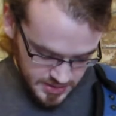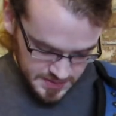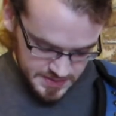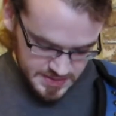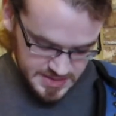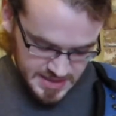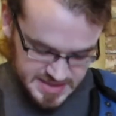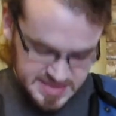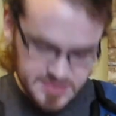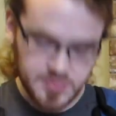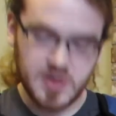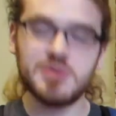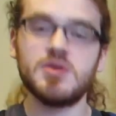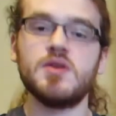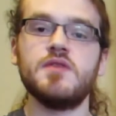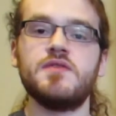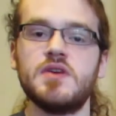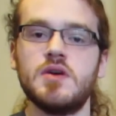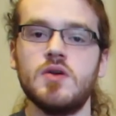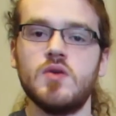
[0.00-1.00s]
that's my
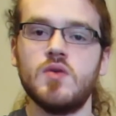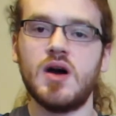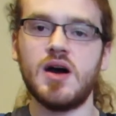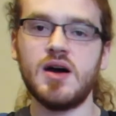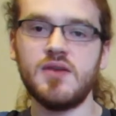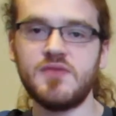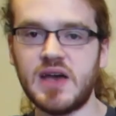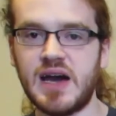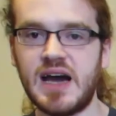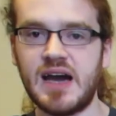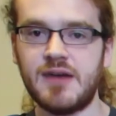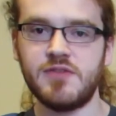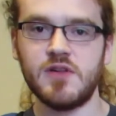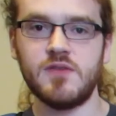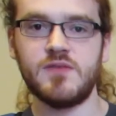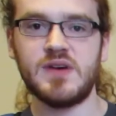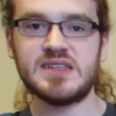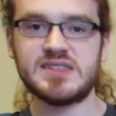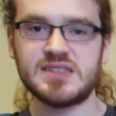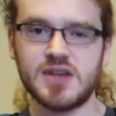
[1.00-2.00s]
review of the
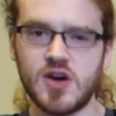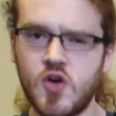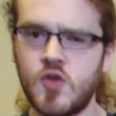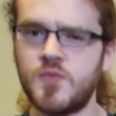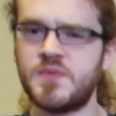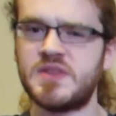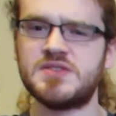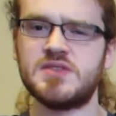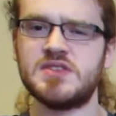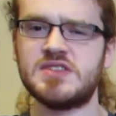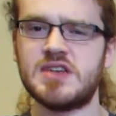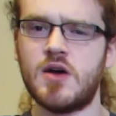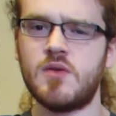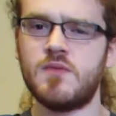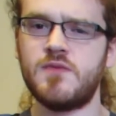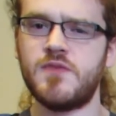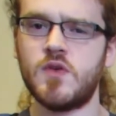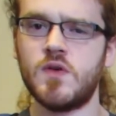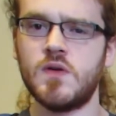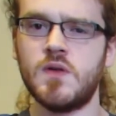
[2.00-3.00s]
AffloVest. I hope this is
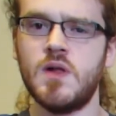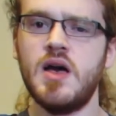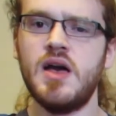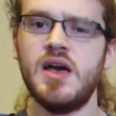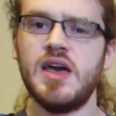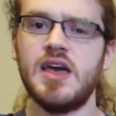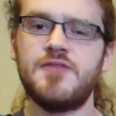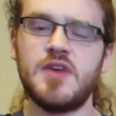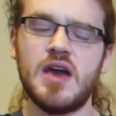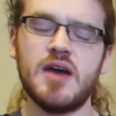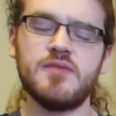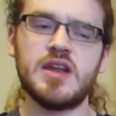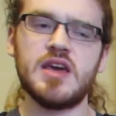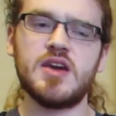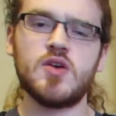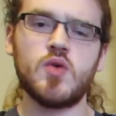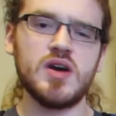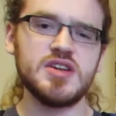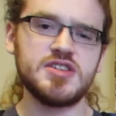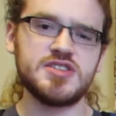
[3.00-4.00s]
helpful. If you have any
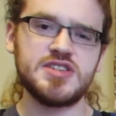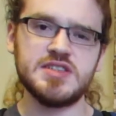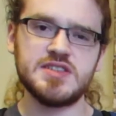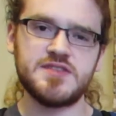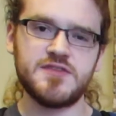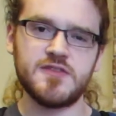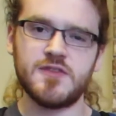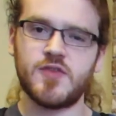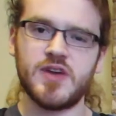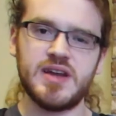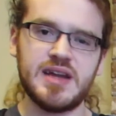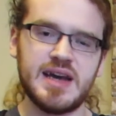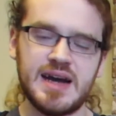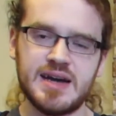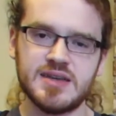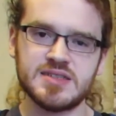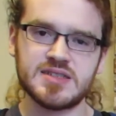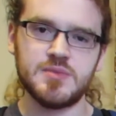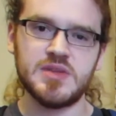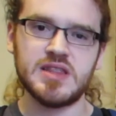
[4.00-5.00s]
questions, feel free to
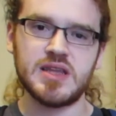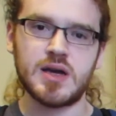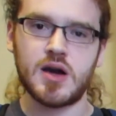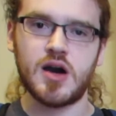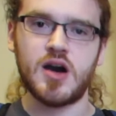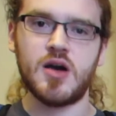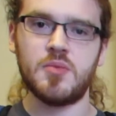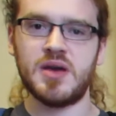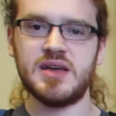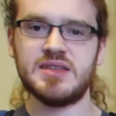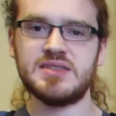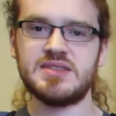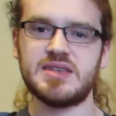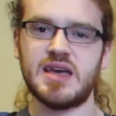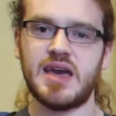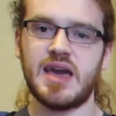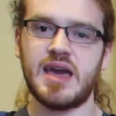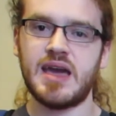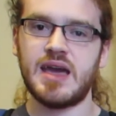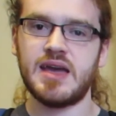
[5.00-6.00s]
ask them in the
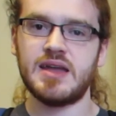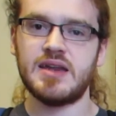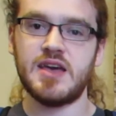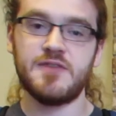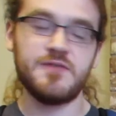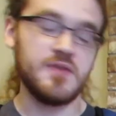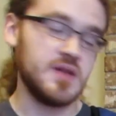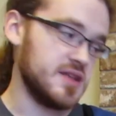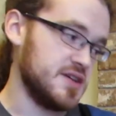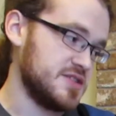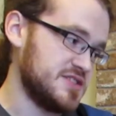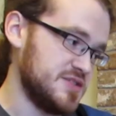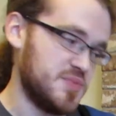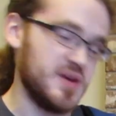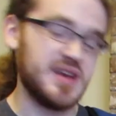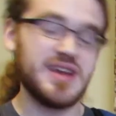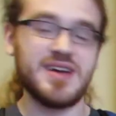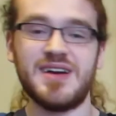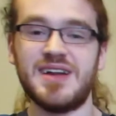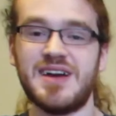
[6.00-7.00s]
comments, and
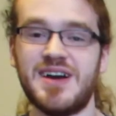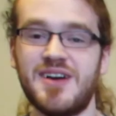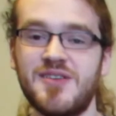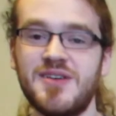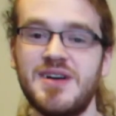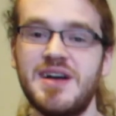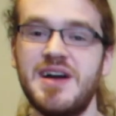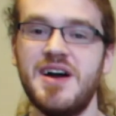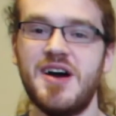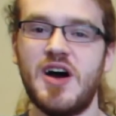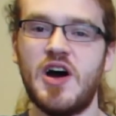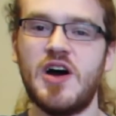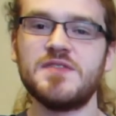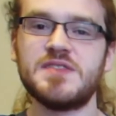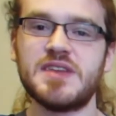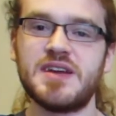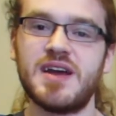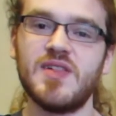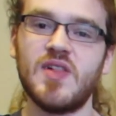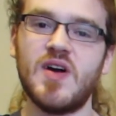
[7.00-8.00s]
depending on how
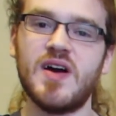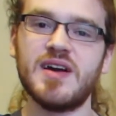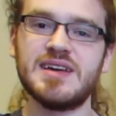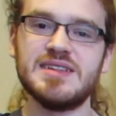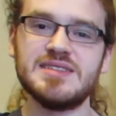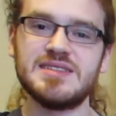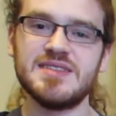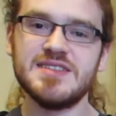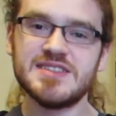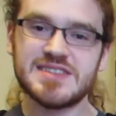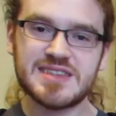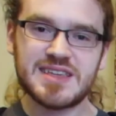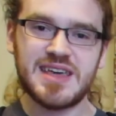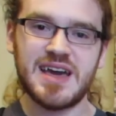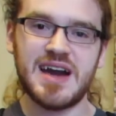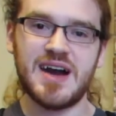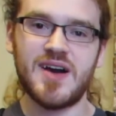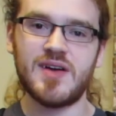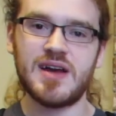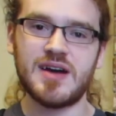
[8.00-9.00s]
often I log into this
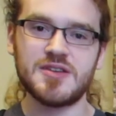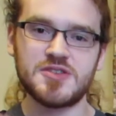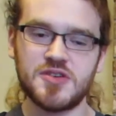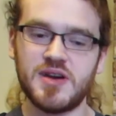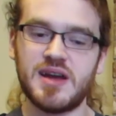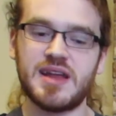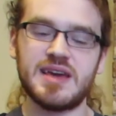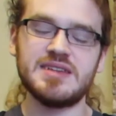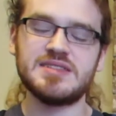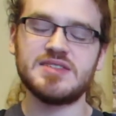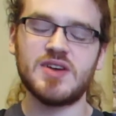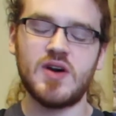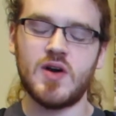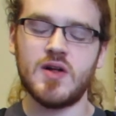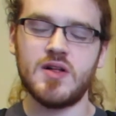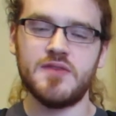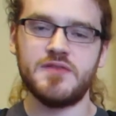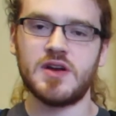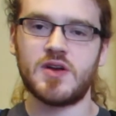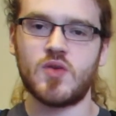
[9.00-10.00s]
account, I'll try to get to
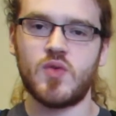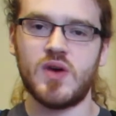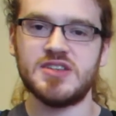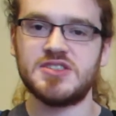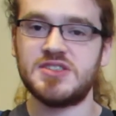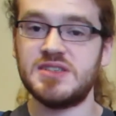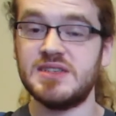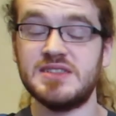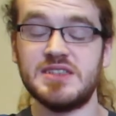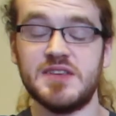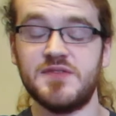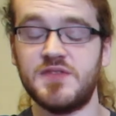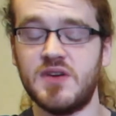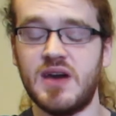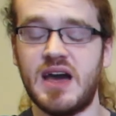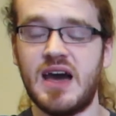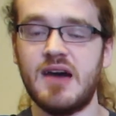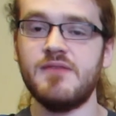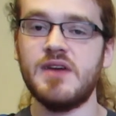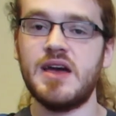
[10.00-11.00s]
all of your questions if
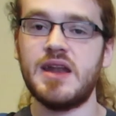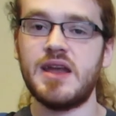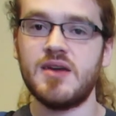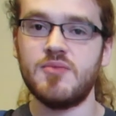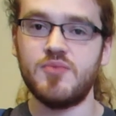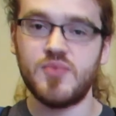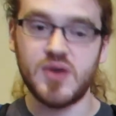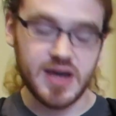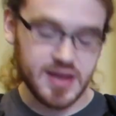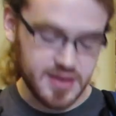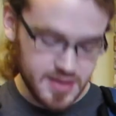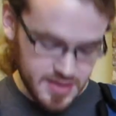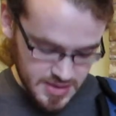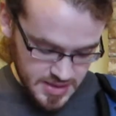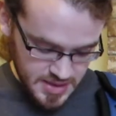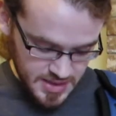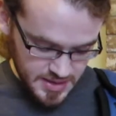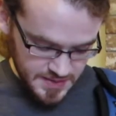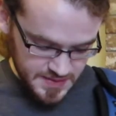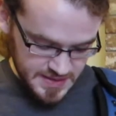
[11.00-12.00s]
you have any. But
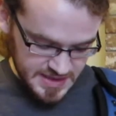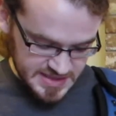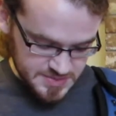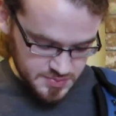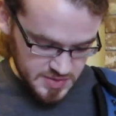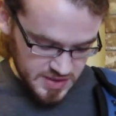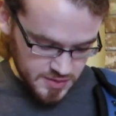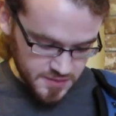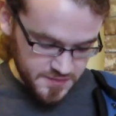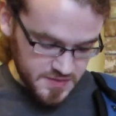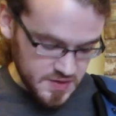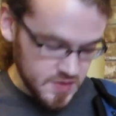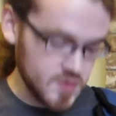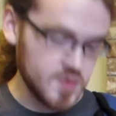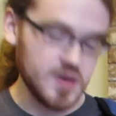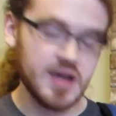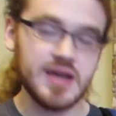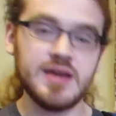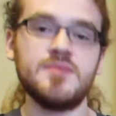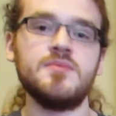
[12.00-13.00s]
that's my
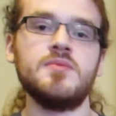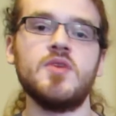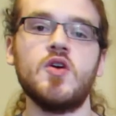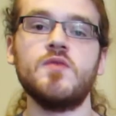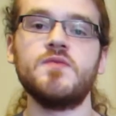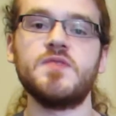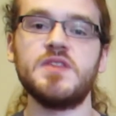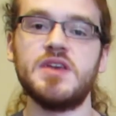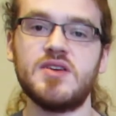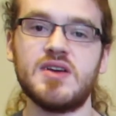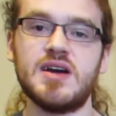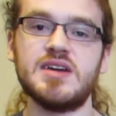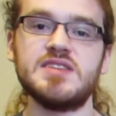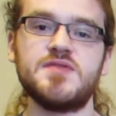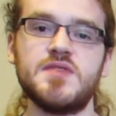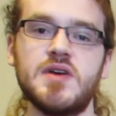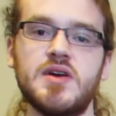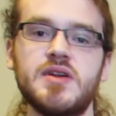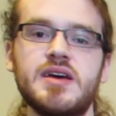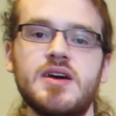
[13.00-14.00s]
review, and hopefully you guys
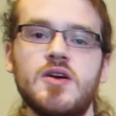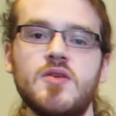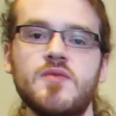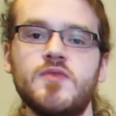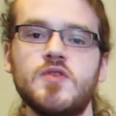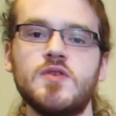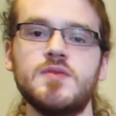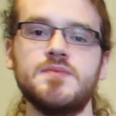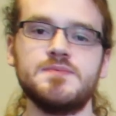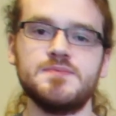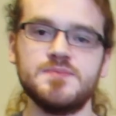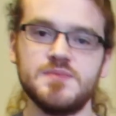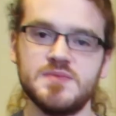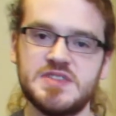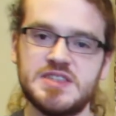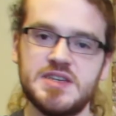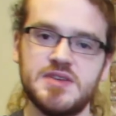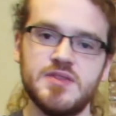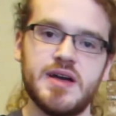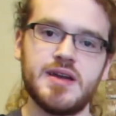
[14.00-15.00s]
found it helpful.
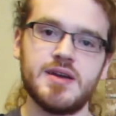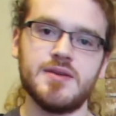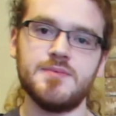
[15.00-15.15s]
See you later.